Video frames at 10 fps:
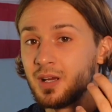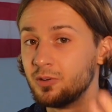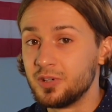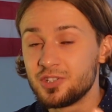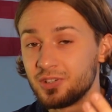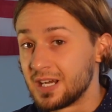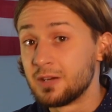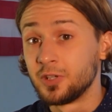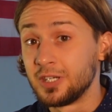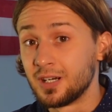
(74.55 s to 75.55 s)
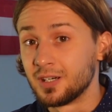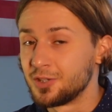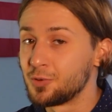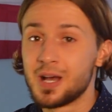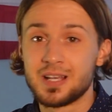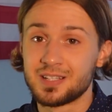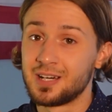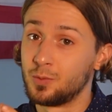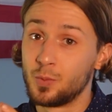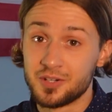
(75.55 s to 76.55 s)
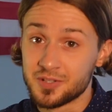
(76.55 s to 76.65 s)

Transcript: richer every year. You guys are very